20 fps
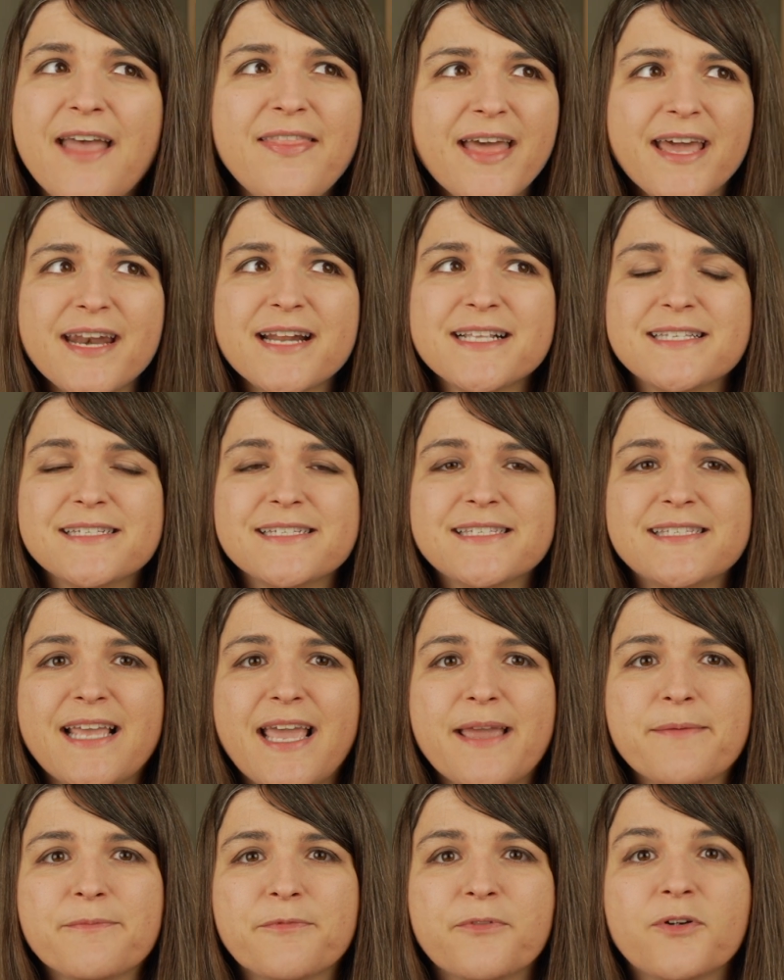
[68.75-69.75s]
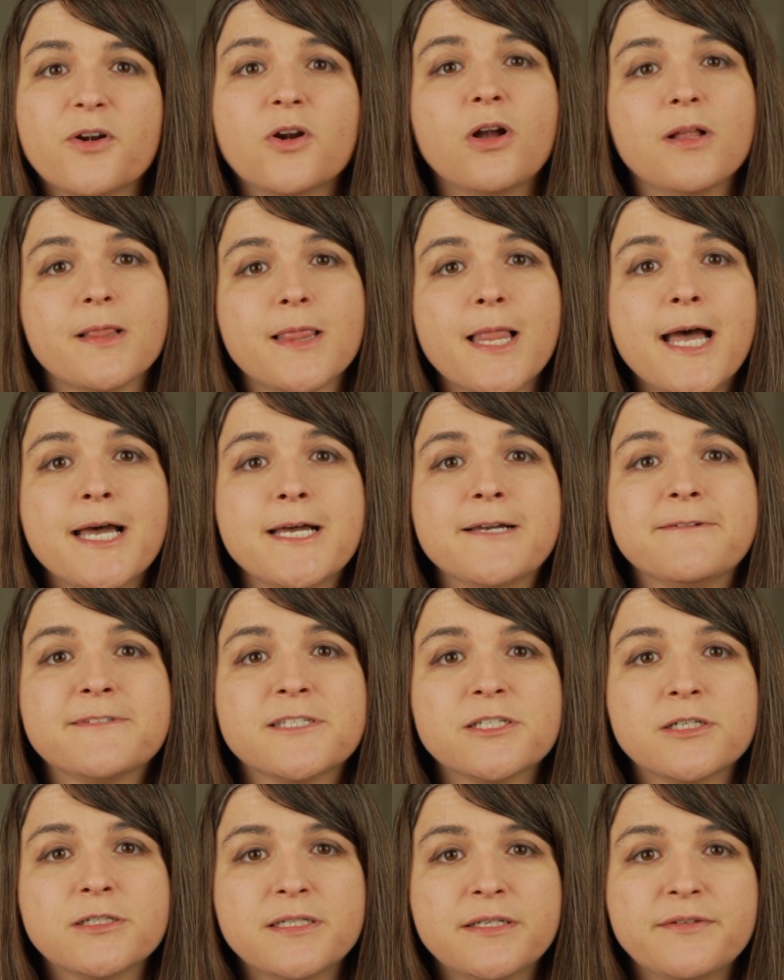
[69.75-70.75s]
And that is the same for a lot of
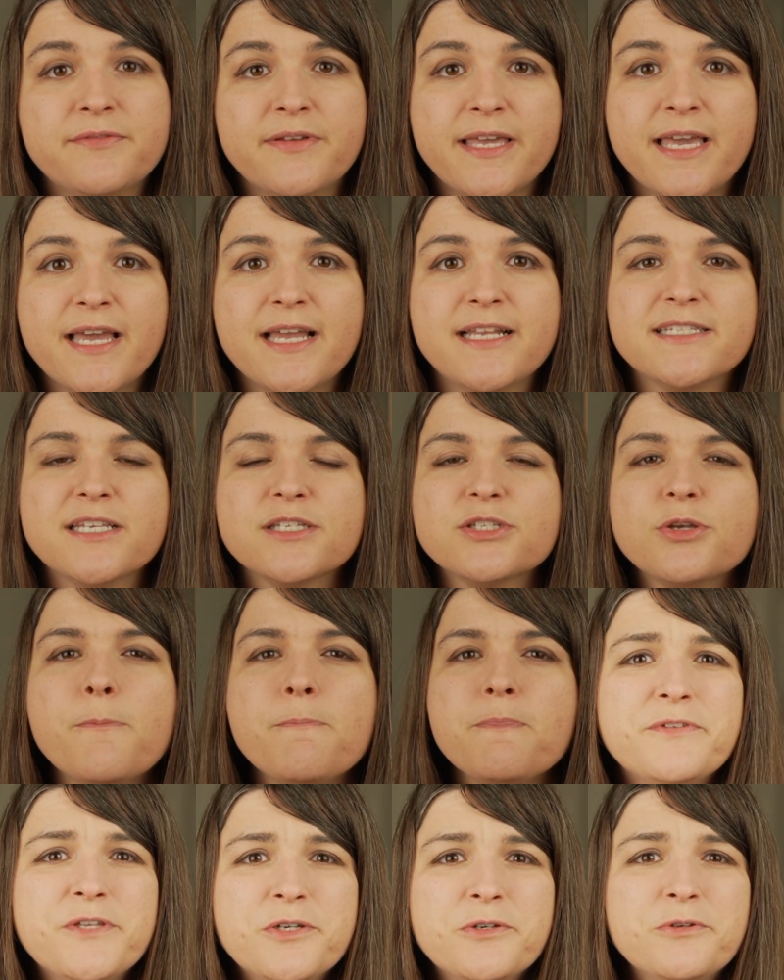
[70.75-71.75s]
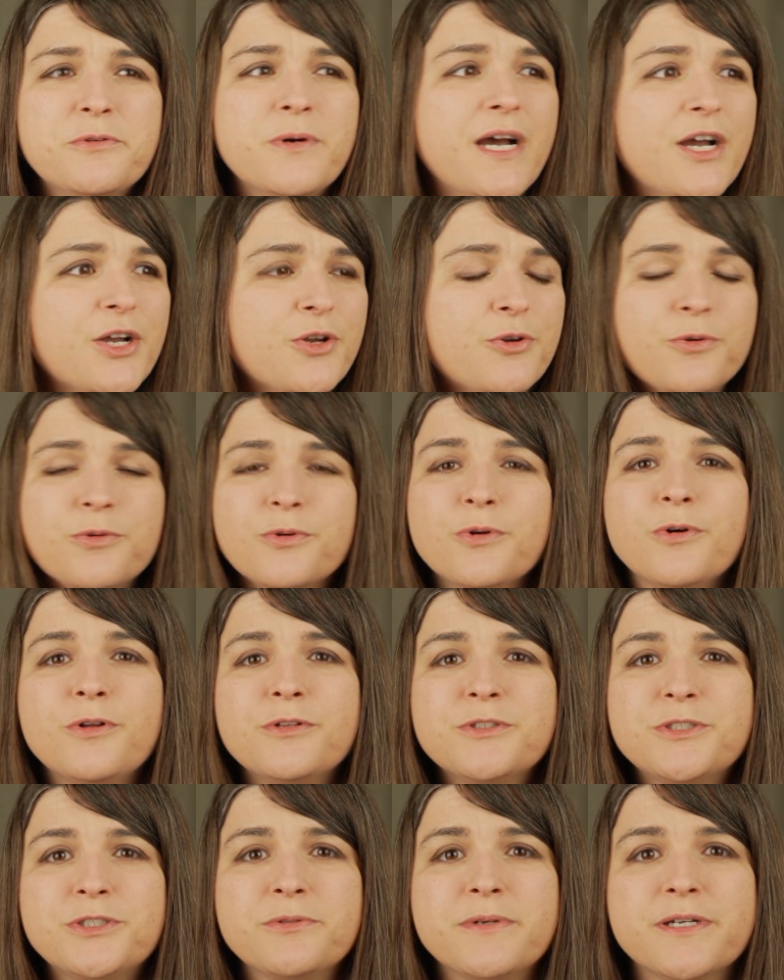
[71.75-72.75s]
certificates. So if you
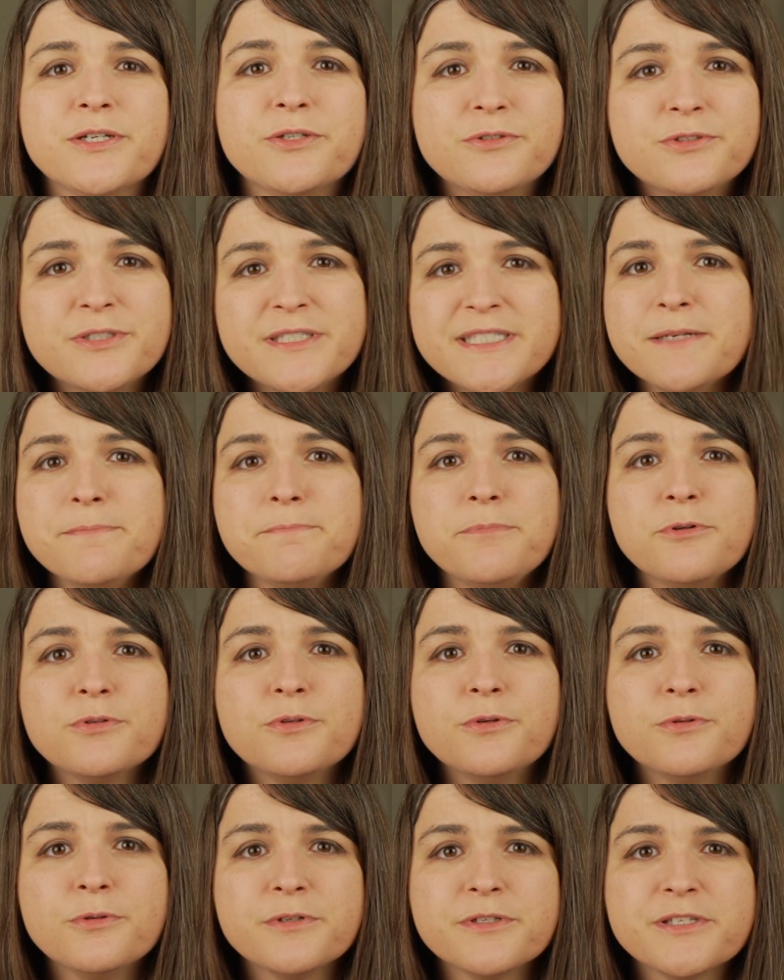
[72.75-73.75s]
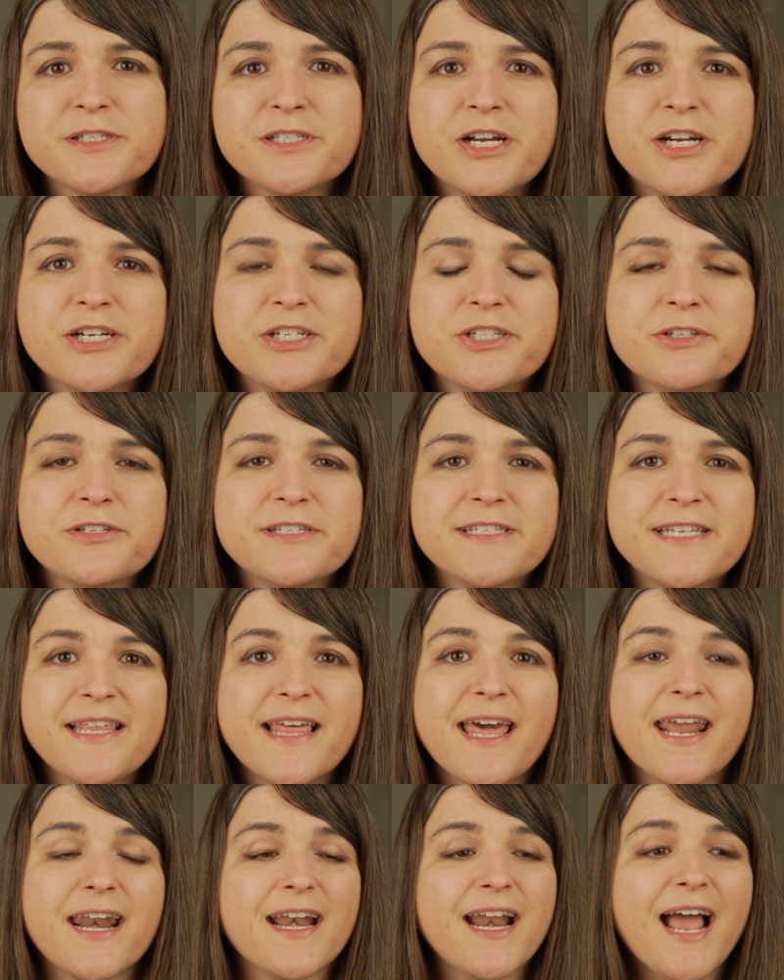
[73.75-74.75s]
Google, do a simple Google search, you'll see
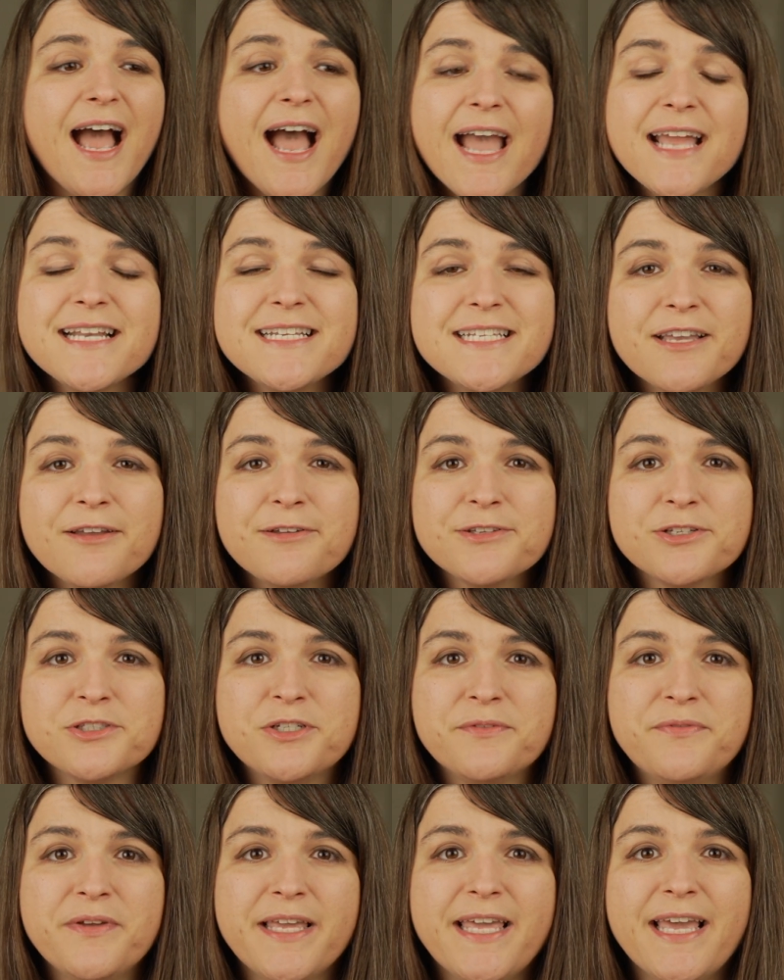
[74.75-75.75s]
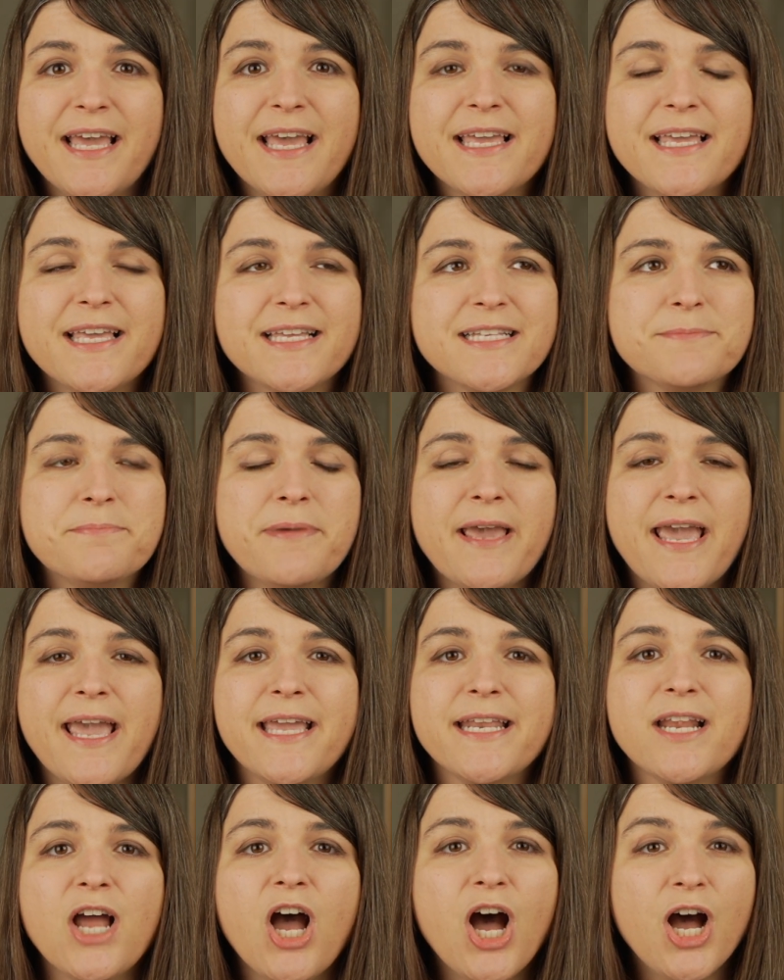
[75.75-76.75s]
that an I T I L certificate gets
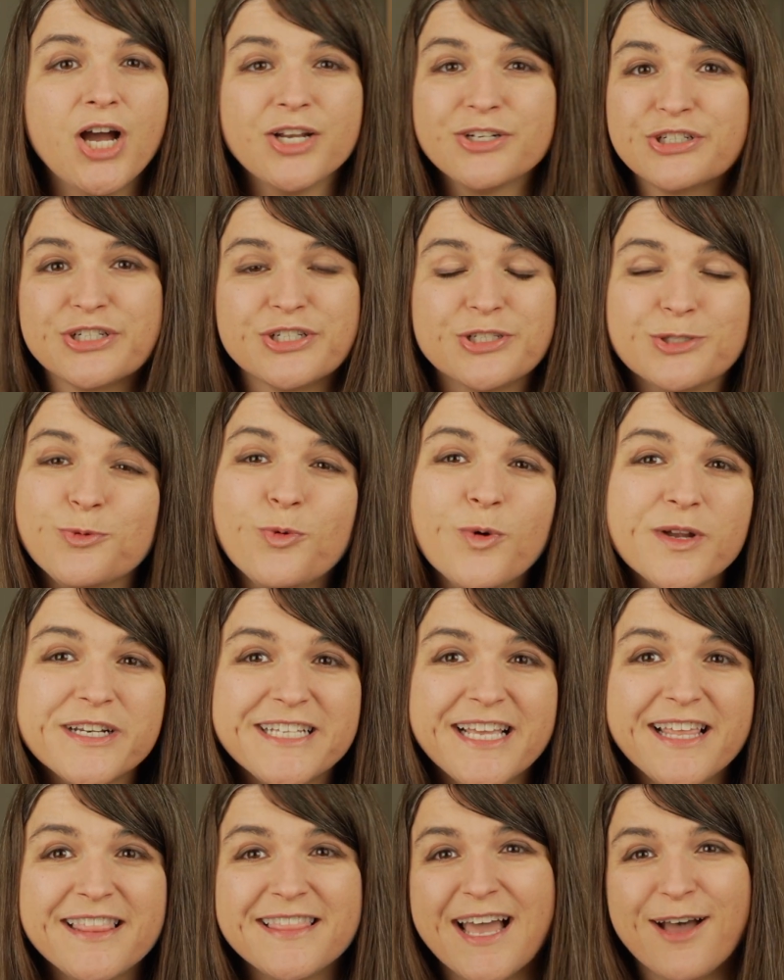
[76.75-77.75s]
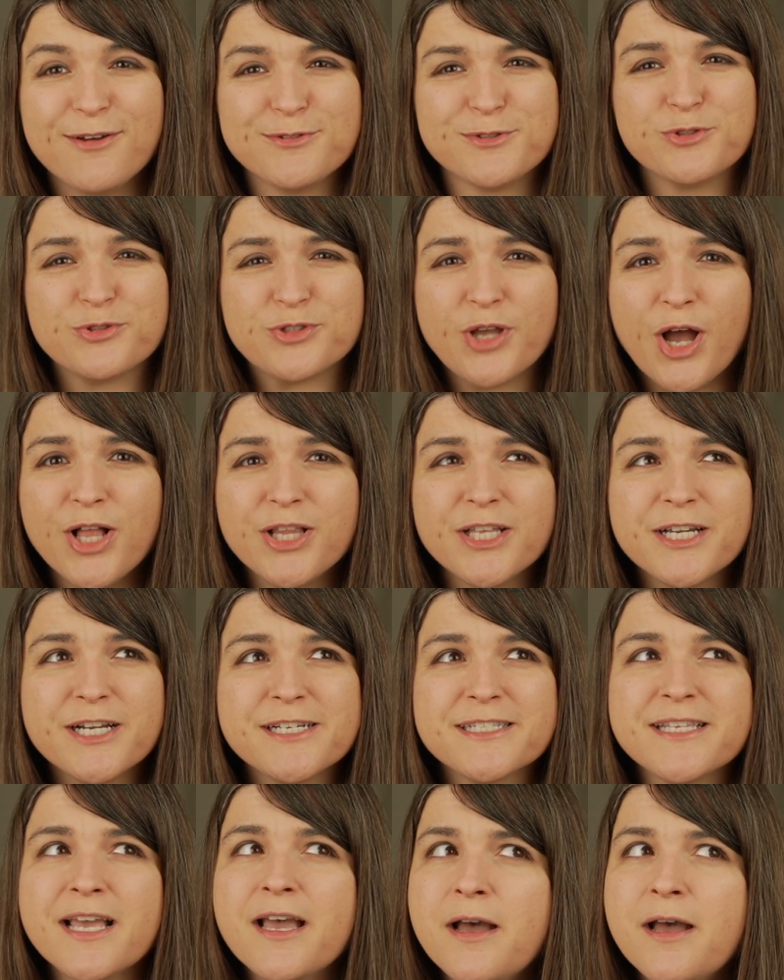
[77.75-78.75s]
paid one hundred twenty thousand dollars.